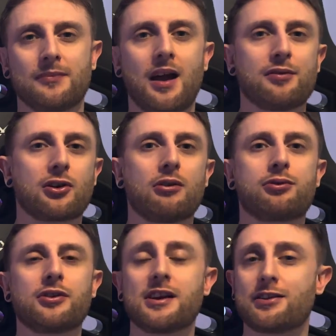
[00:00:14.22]
Having gone
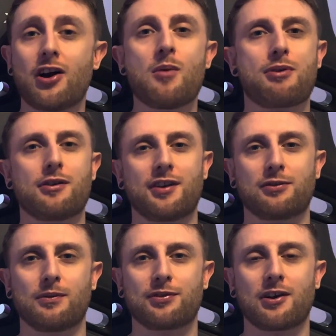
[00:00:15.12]
through the entire process
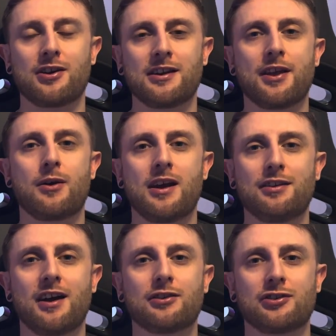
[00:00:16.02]
with Sony, there is
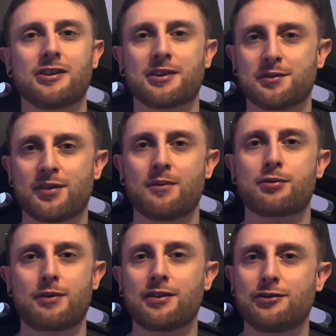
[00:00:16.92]
actually confirmed
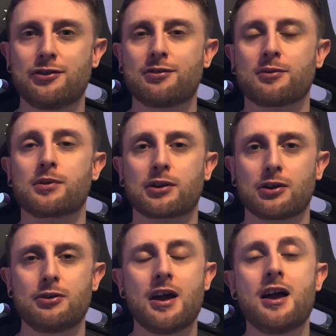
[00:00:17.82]
residue from
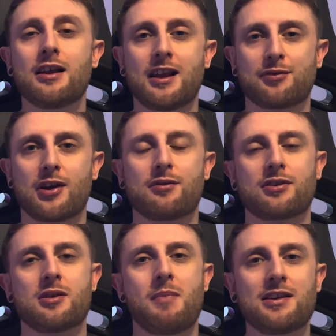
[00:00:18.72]
glue left over in
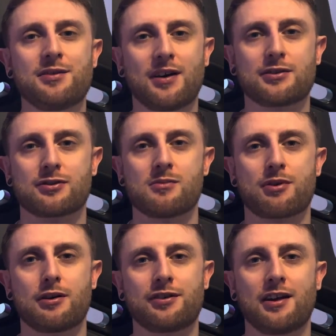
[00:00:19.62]
the manufacturing
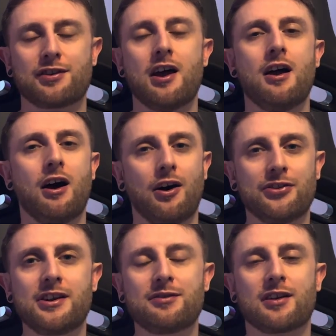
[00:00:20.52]
process
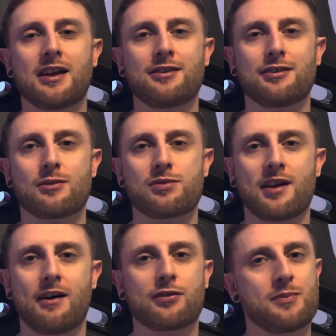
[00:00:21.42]
underneath the lenses
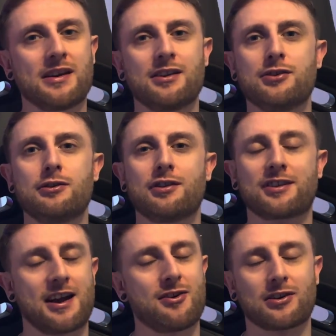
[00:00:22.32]
themselves, meaning users
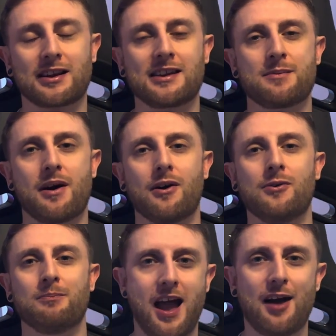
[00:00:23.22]
cannot clean them at
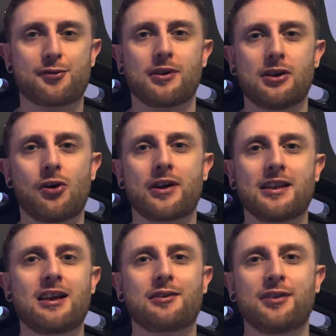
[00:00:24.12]
home. After a long and
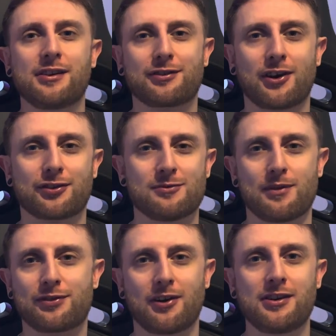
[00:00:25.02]
lengthy discussion with
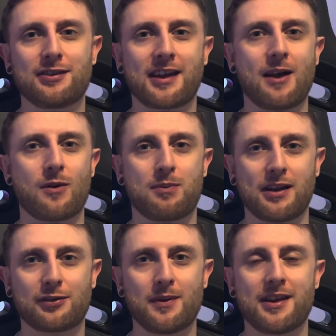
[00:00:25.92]
Sony to get a
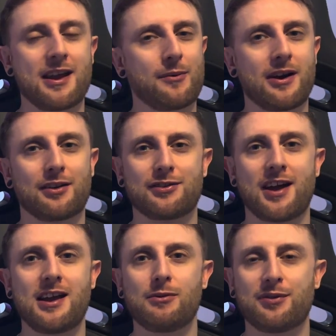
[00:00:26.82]
replacement, here we are
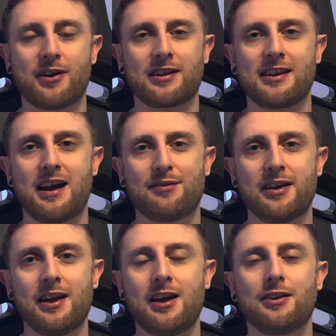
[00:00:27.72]
today, we finally have it.
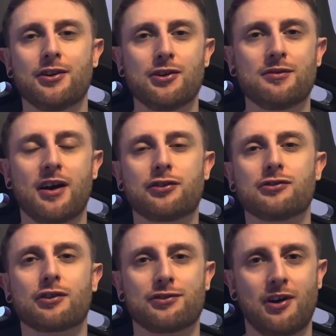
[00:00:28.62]
The new version
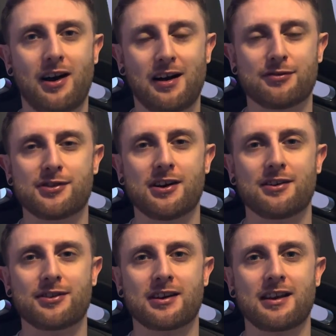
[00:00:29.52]
does not have the dirt
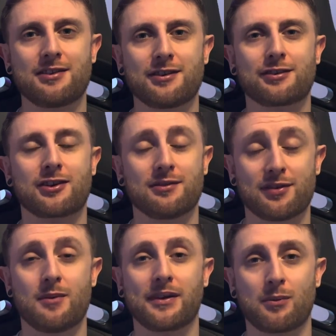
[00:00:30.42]
under the lenses,
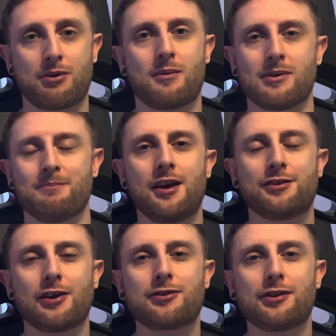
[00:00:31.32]
confirming the problem.
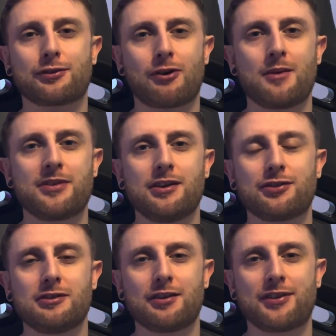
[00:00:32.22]
So to describe the
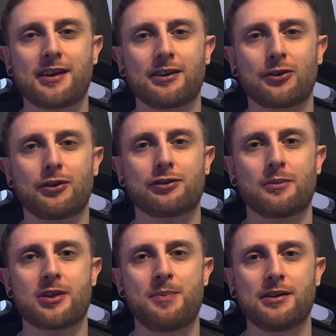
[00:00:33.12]
issue, let's take a look at some of
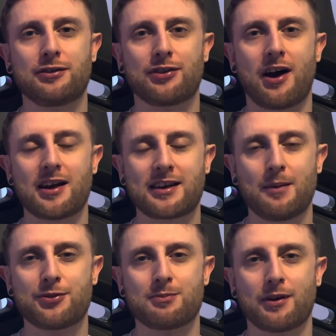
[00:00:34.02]
the pictures that I
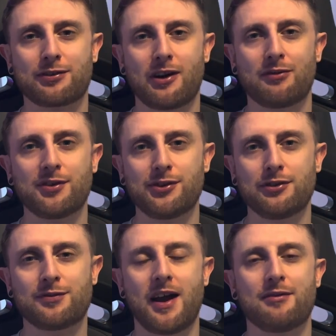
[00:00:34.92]
captured myself and
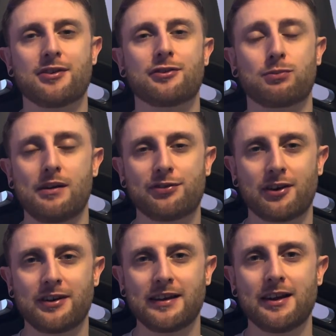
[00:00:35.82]
used for evidence with
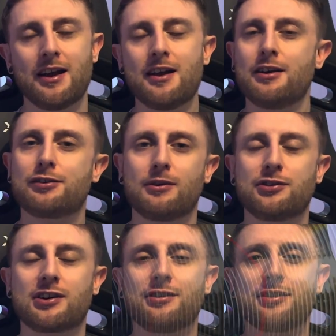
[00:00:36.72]
Sony. So as you
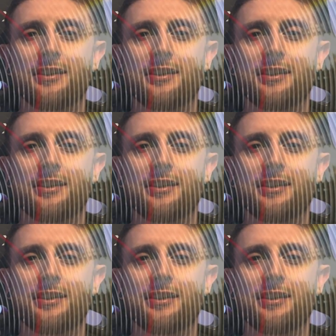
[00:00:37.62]
can see